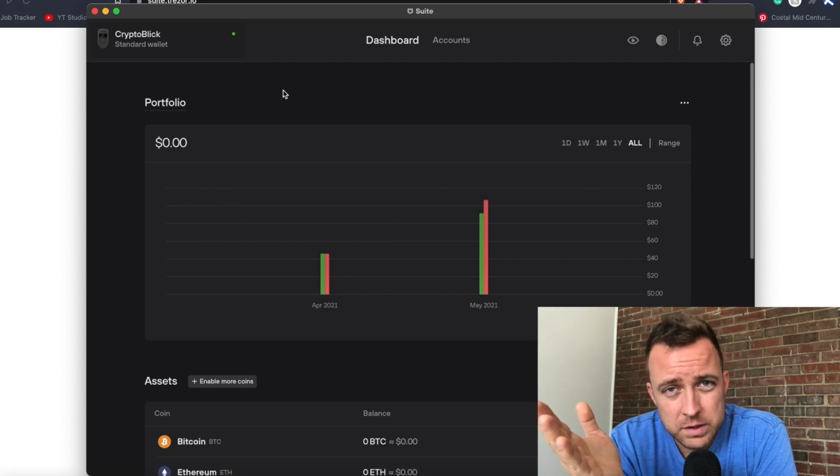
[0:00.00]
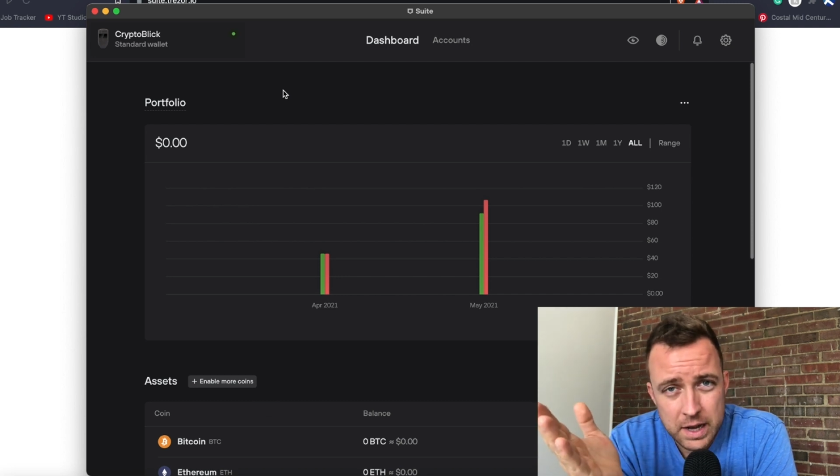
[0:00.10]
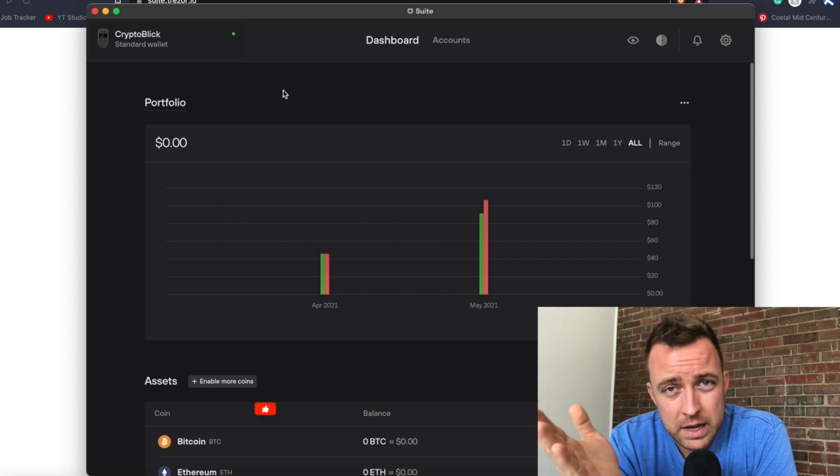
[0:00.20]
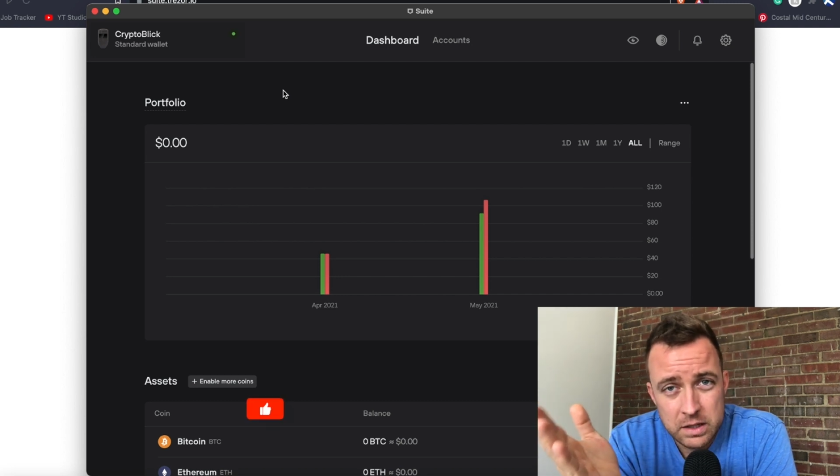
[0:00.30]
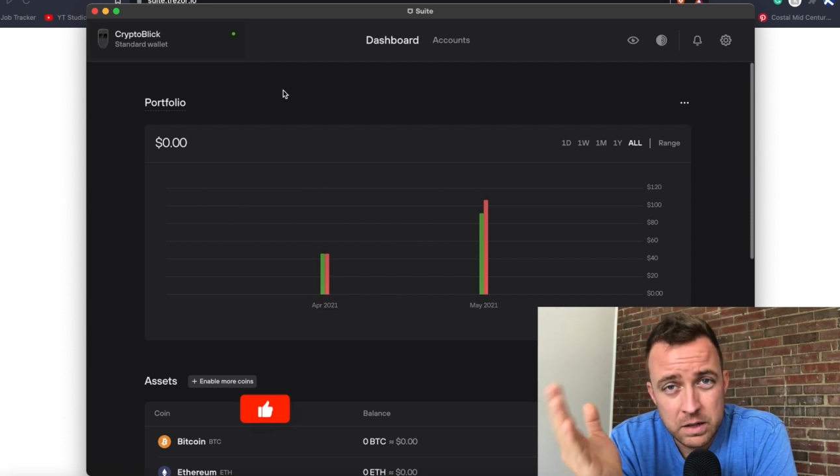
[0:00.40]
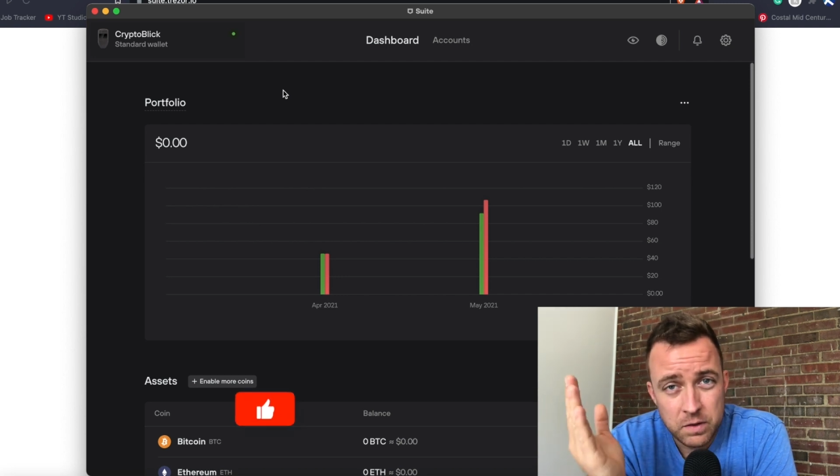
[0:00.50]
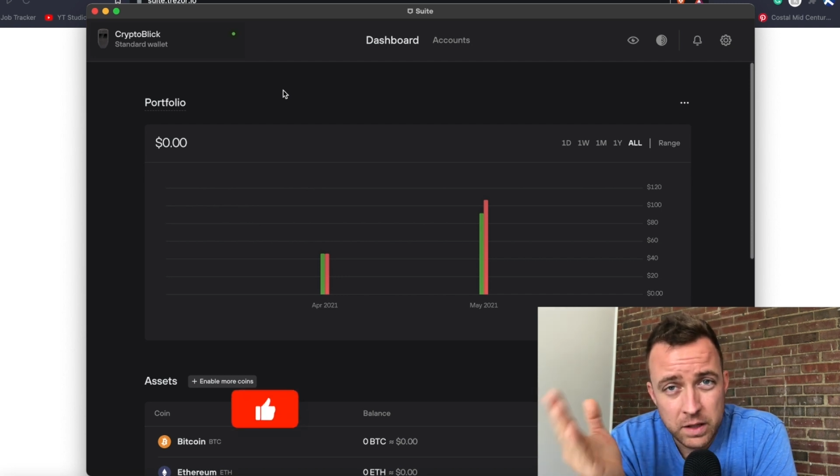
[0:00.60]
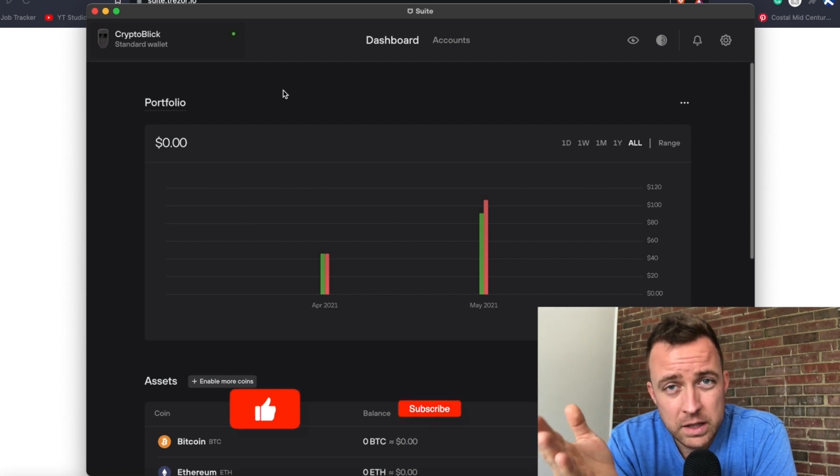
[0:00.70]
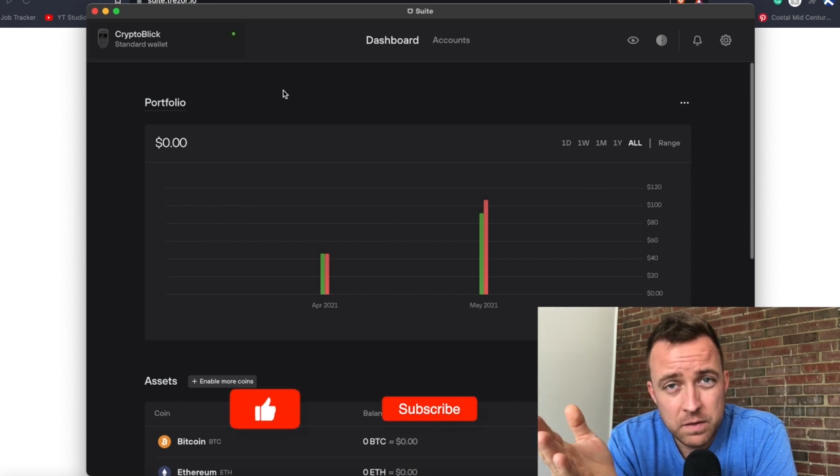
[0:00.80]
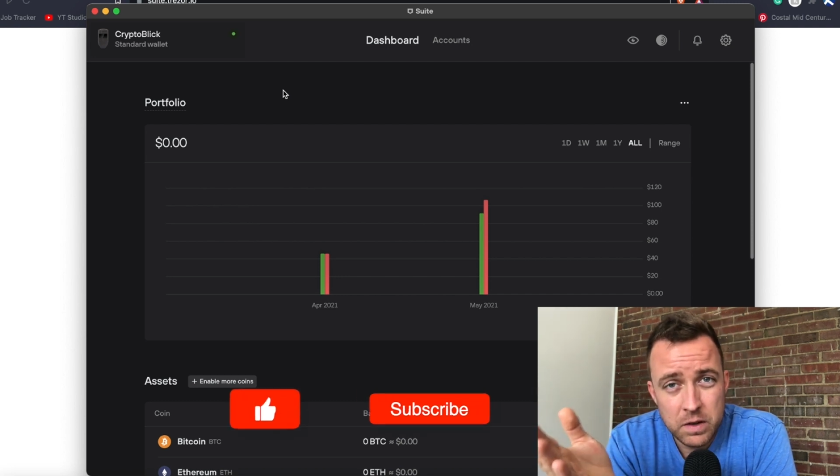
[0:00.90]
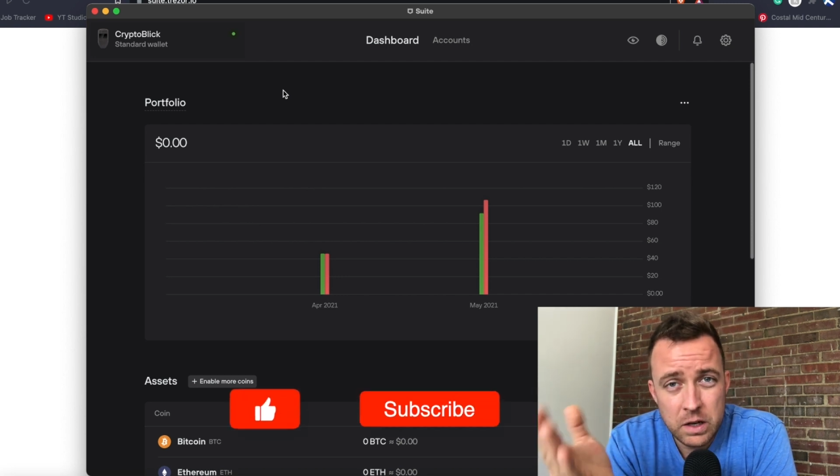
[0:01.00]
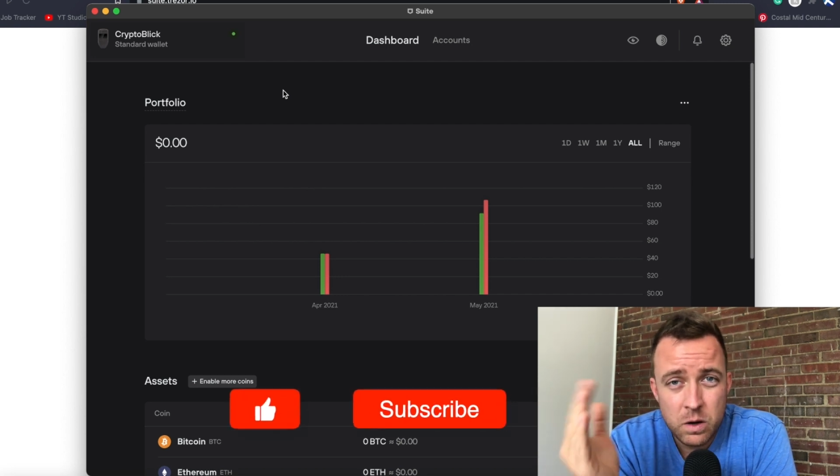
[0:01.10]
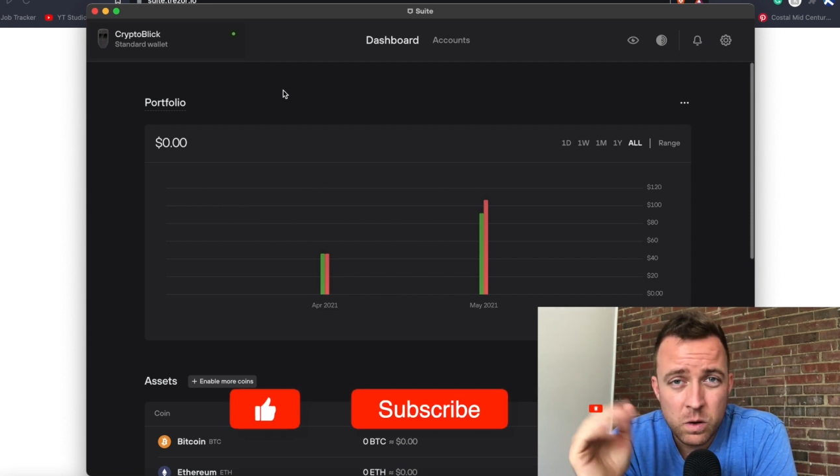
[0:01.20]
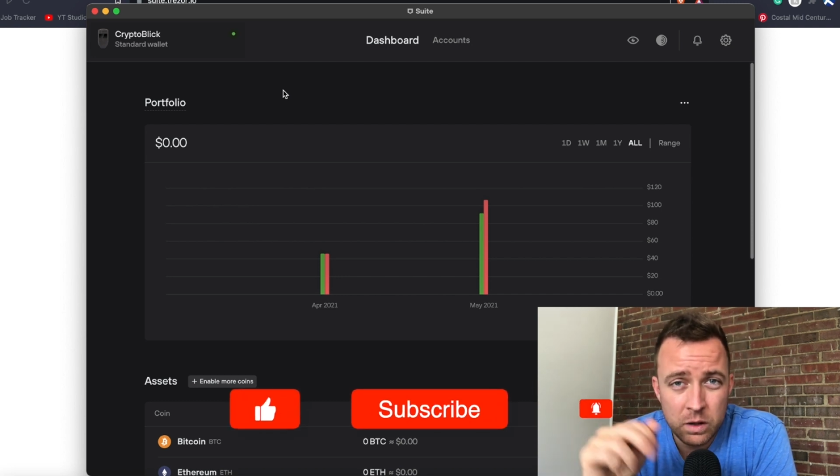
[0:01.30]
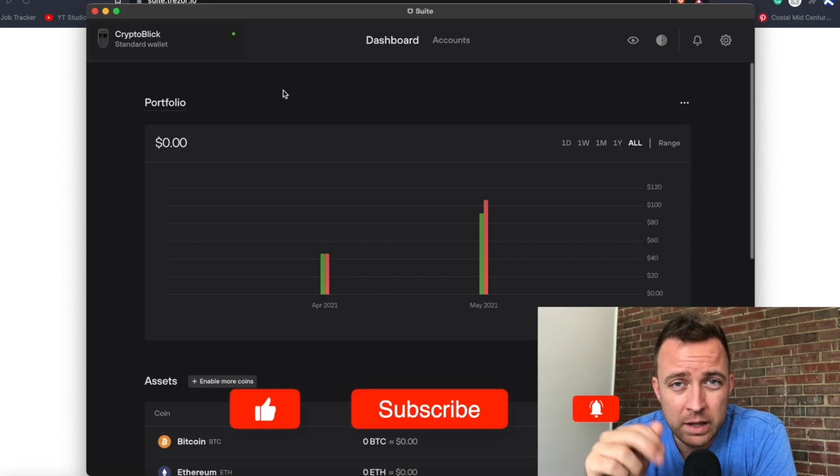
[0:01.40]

guys, if you like the video,